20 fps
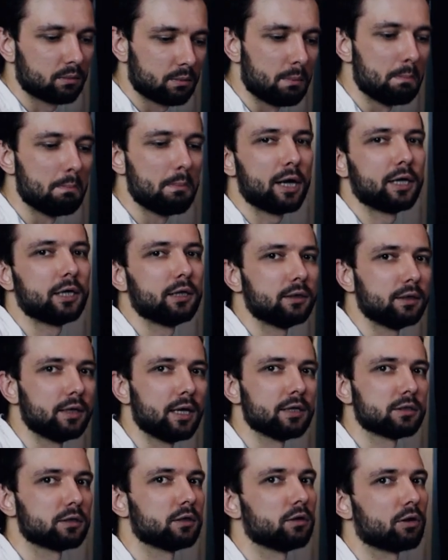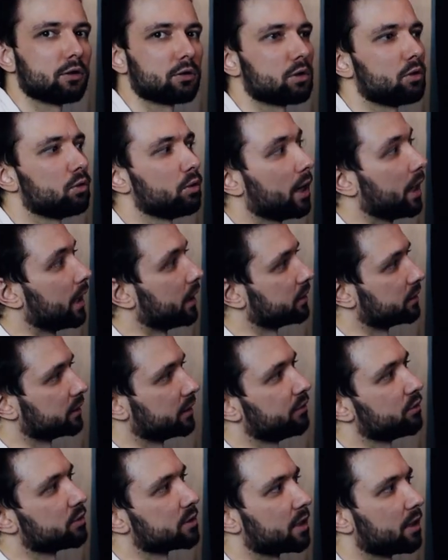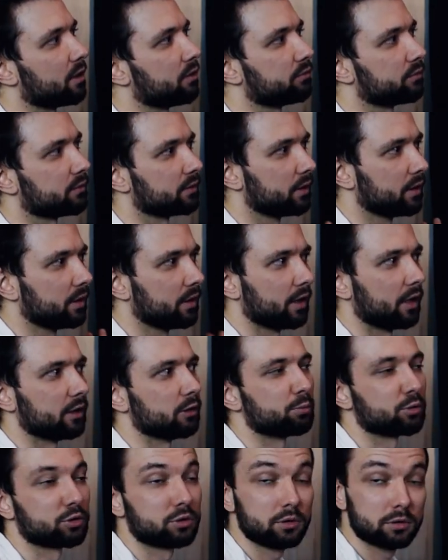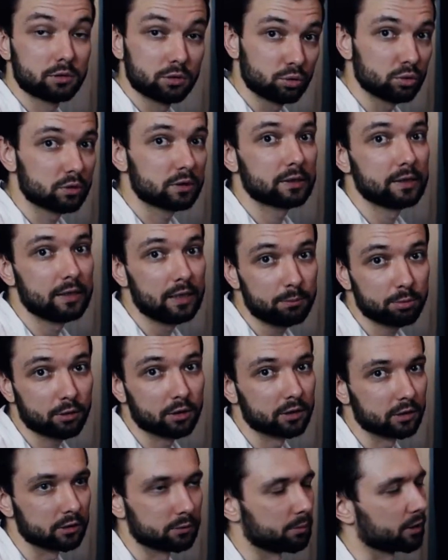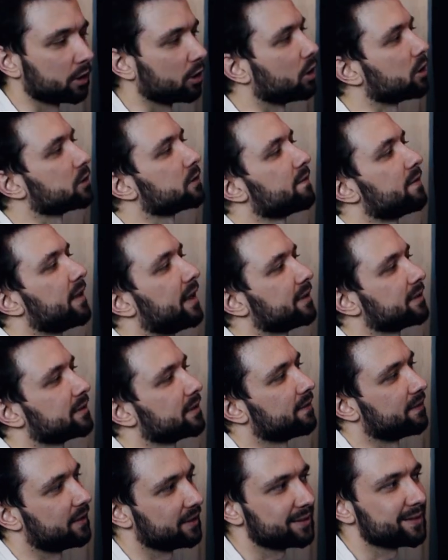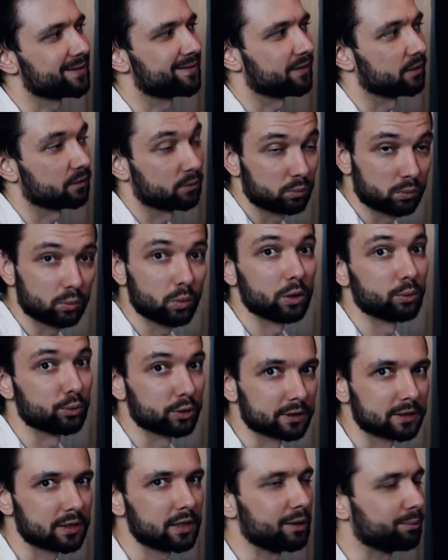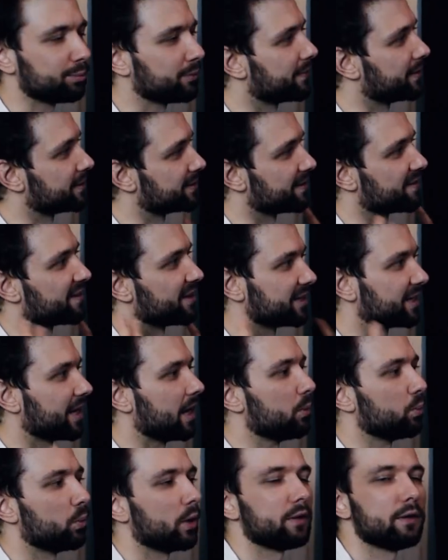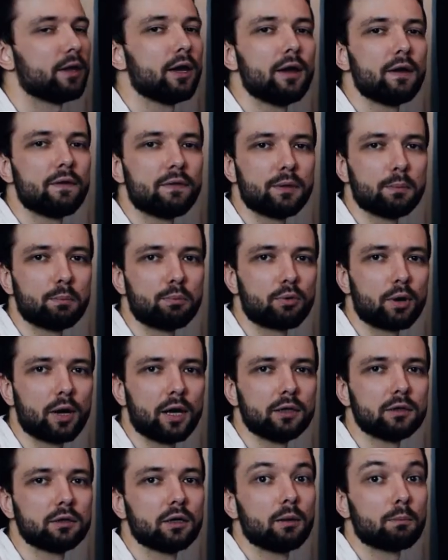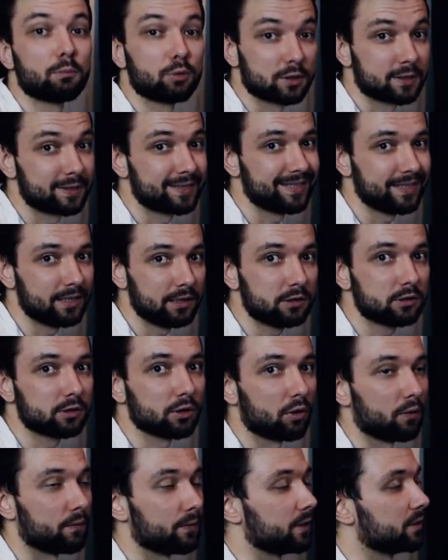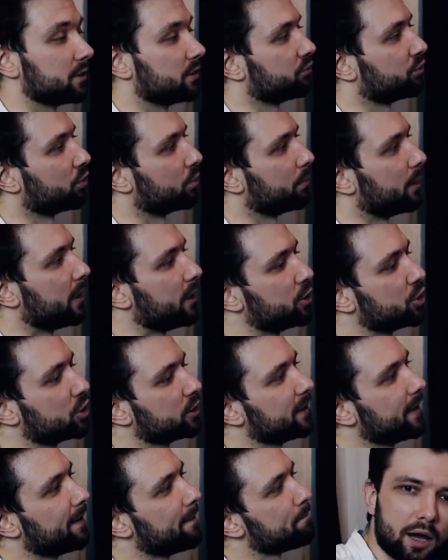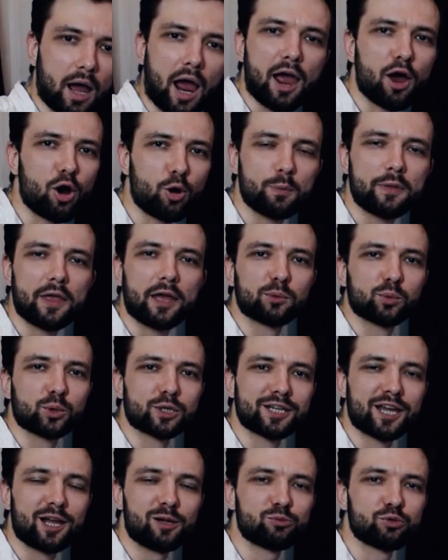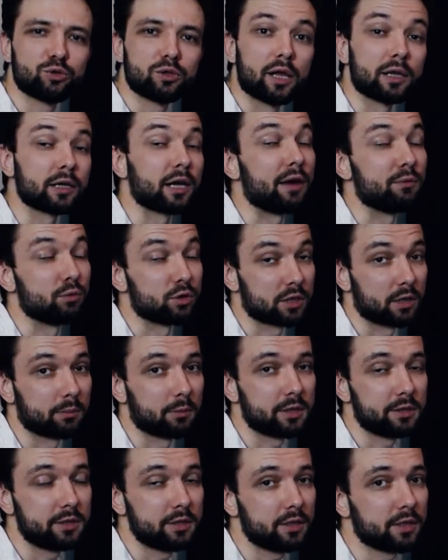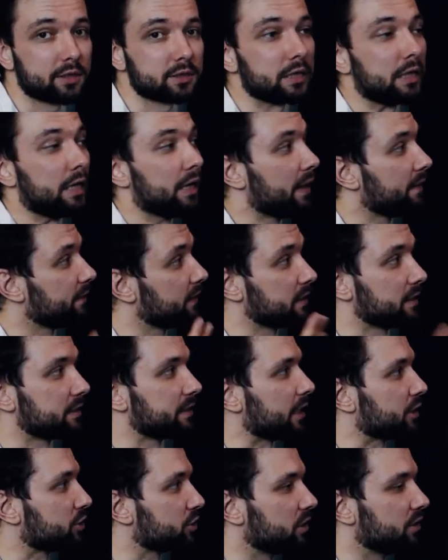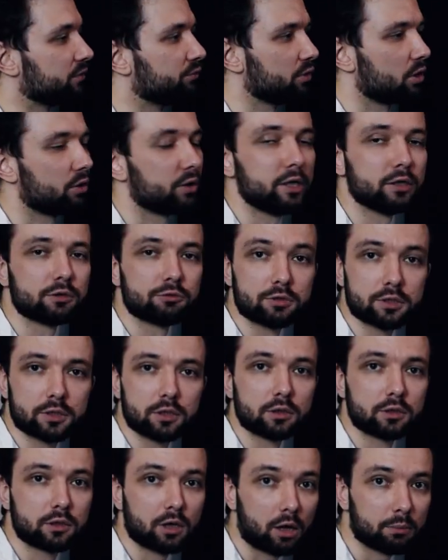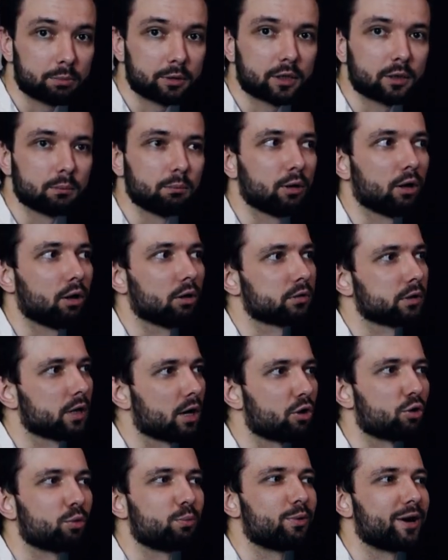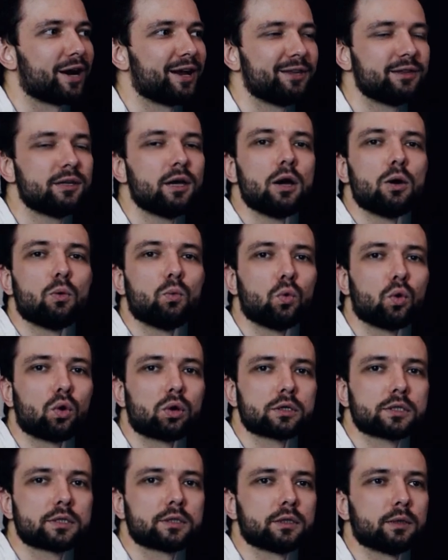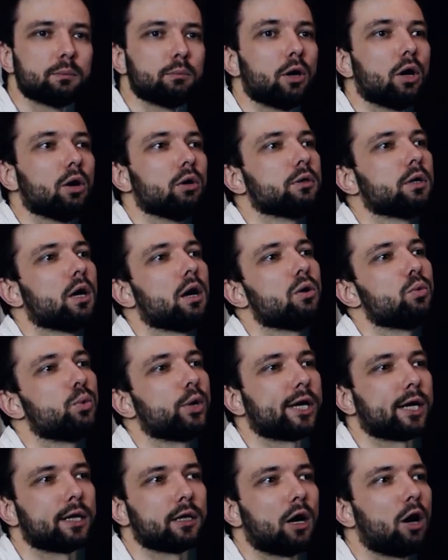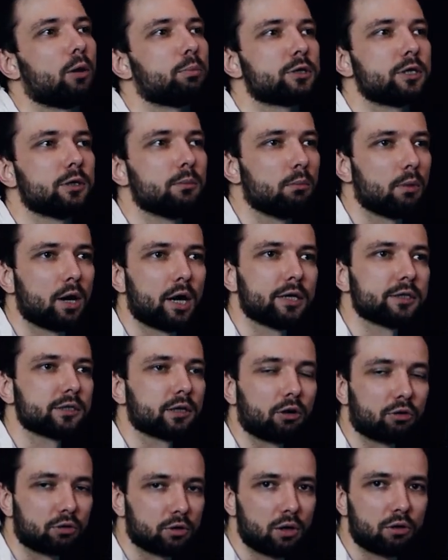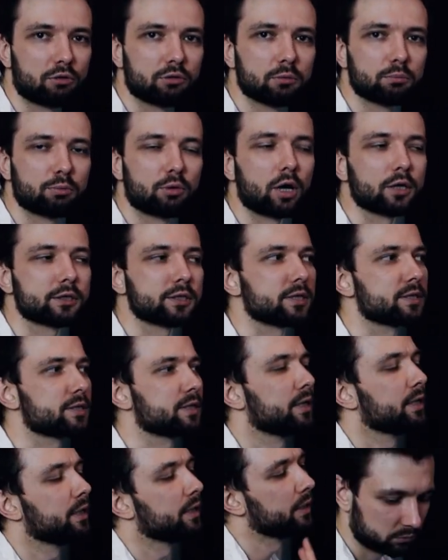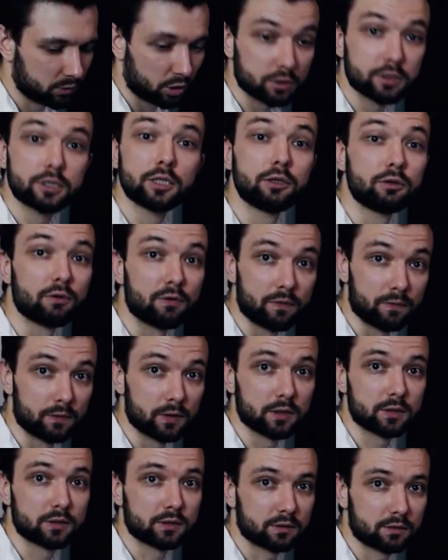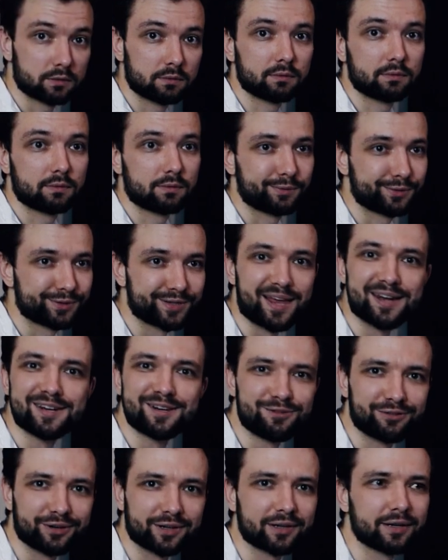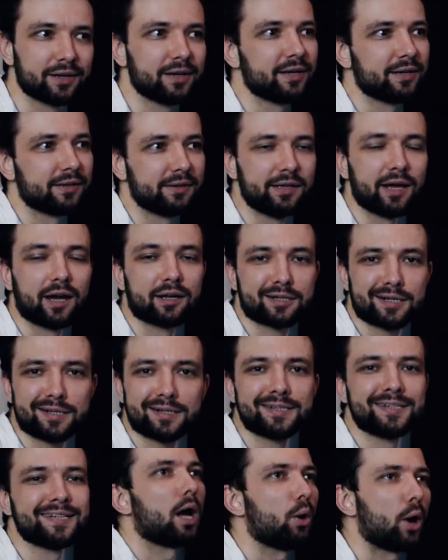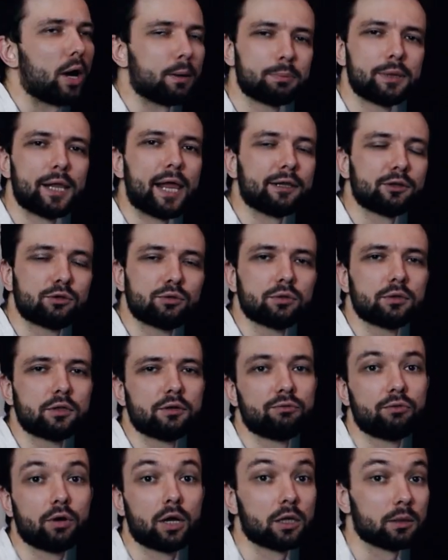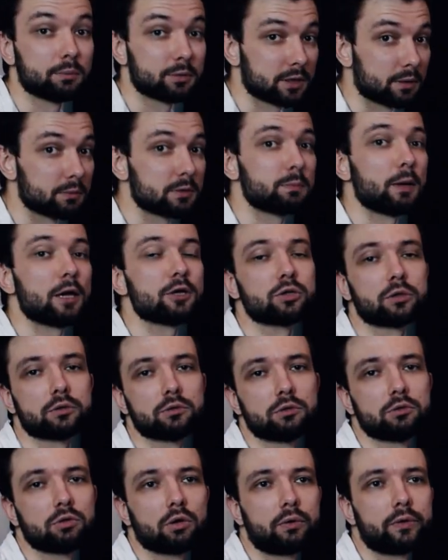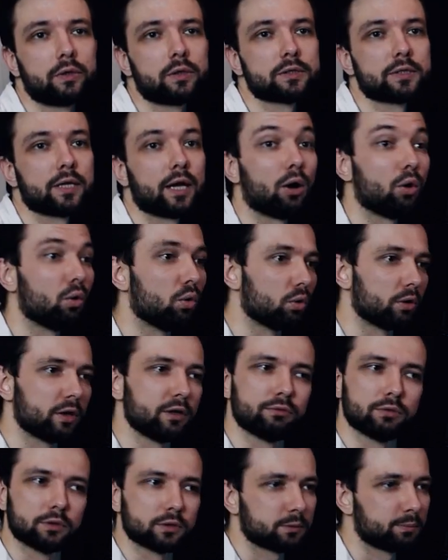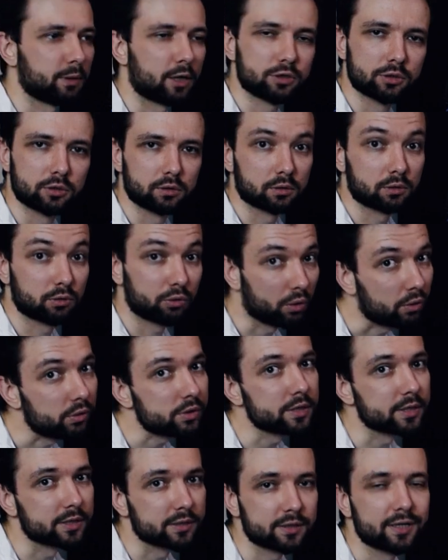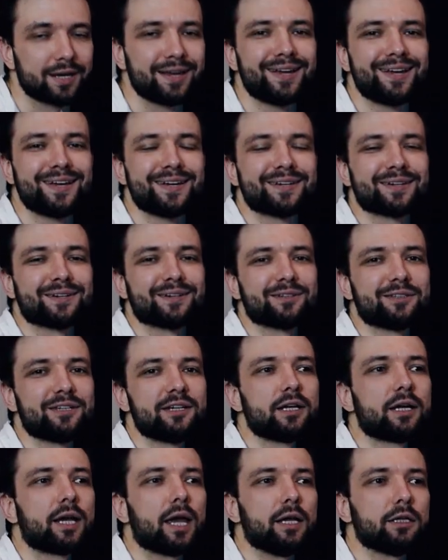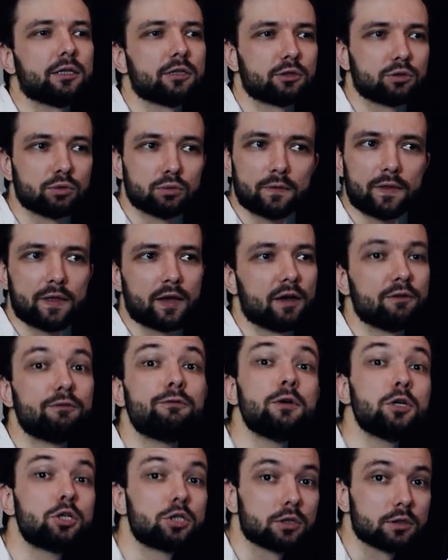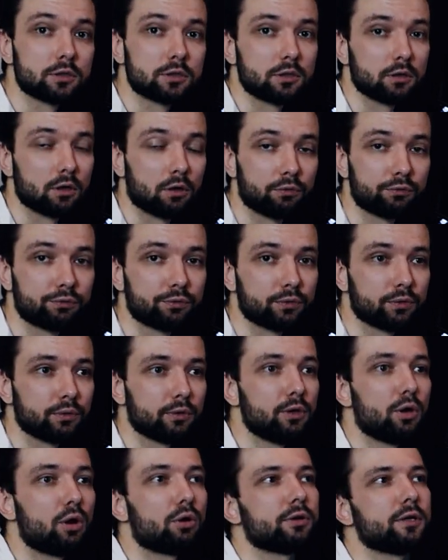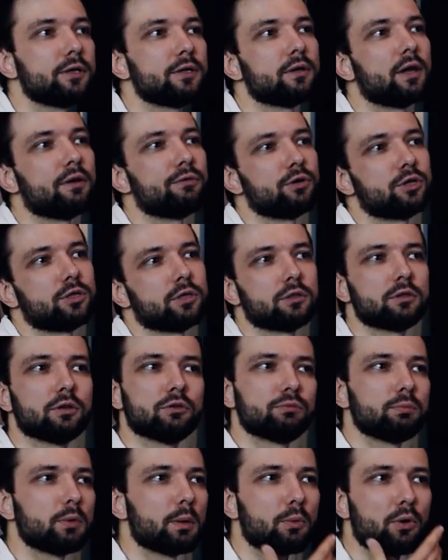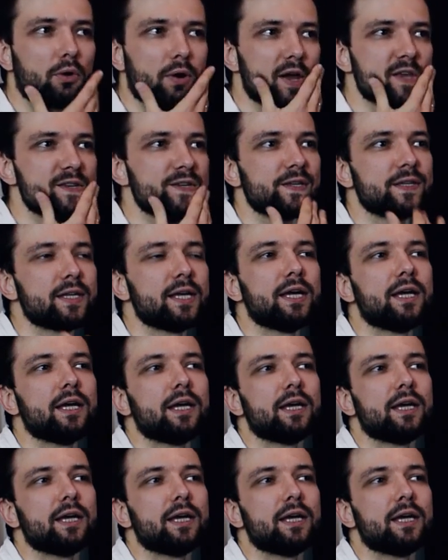many days in a row and give yourself an opportunity to sleep on it, because this is when we sleep, this is the time when the brain proceeds all this information. I hope that was helpful and gave you some ideas. This is actually a very interesting topic about how our brain works, about how we can optimize our learning process, considering this scientific data. Now I plan to develop some special tutorials or even special courses dedicated to the efficiency of learning, efficiency of memorizing,